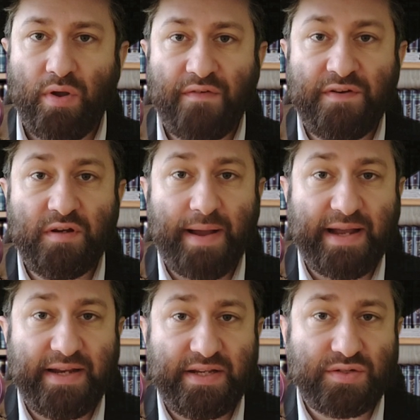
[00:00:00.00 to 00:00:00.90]
We often look
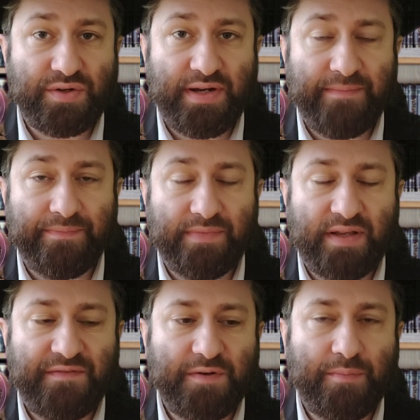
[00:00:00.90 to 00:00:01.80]
back in history
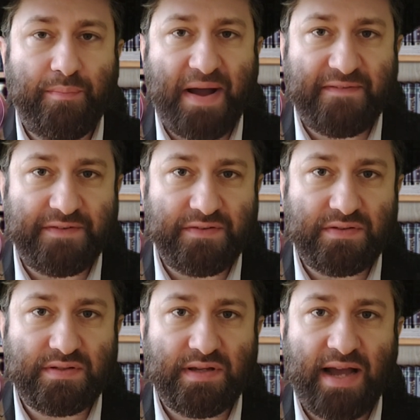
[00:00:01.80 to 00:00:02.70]
and feel
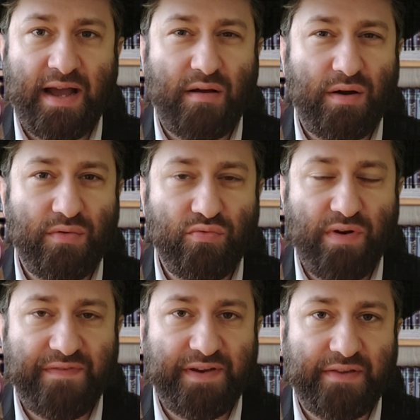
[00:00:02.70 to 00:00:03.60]
baffled at how
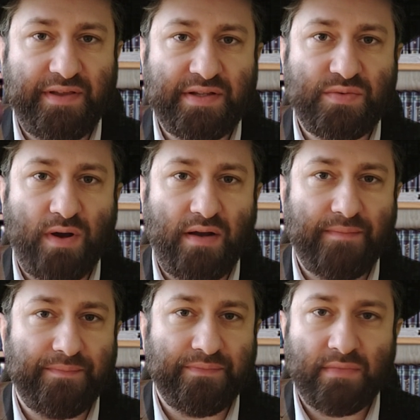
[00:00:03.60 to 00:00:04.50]
horrific things were,
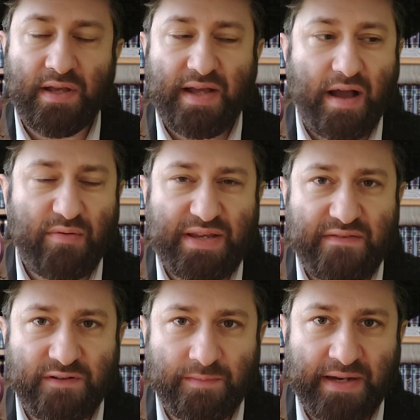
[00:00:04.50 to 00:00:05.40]
how
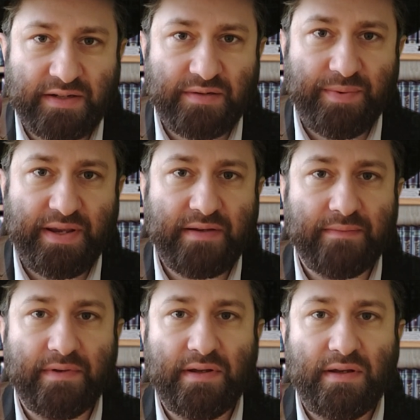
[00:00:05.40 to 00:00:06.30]
evil men could be,
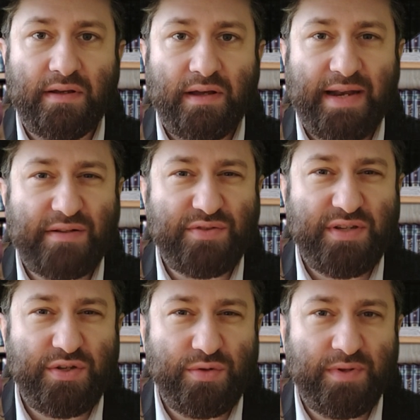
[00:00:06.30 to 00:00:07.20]
and how
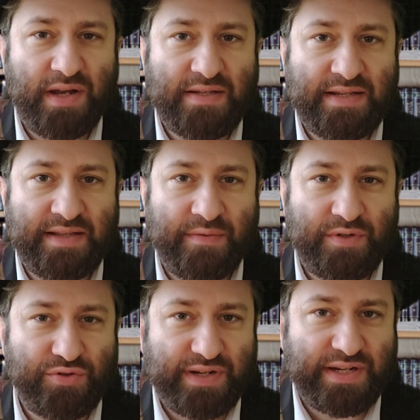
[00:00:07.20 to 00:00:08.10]
dehumanizing they would
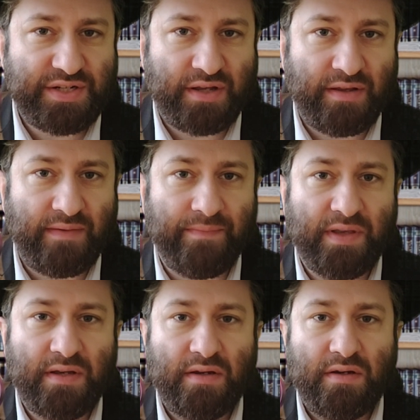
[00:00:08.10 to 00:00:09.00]
treat each other
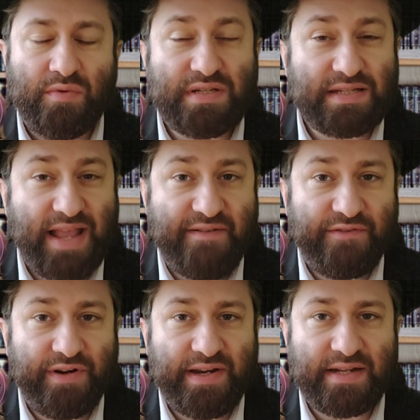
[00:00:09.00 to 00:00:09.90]
with
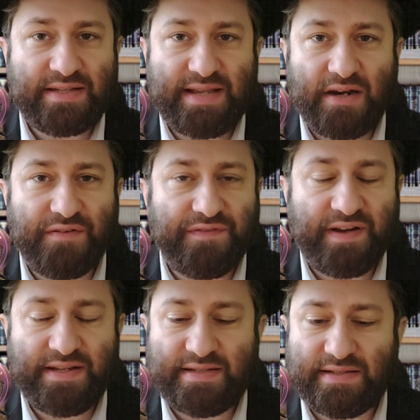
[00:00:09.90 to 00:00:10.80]
slavery and
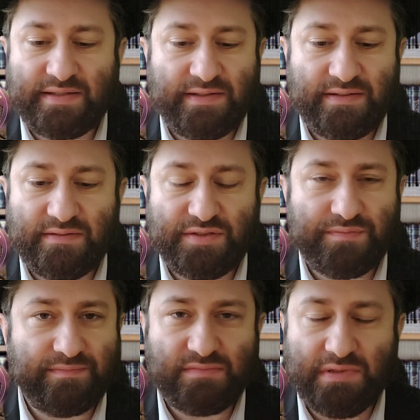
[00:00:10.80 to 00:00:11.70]
sacrifice and
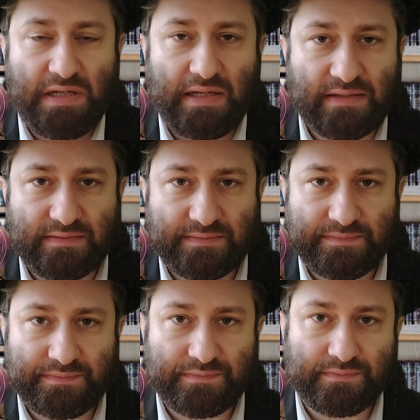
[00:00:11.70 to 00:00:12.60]
bleh,
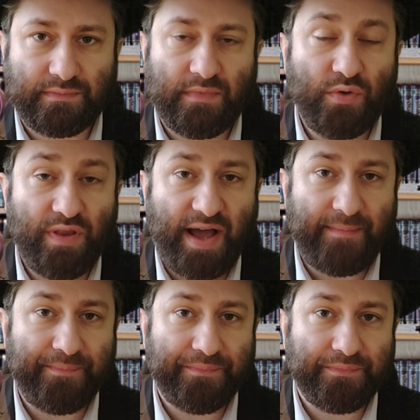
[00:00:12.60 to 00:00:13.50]
all that.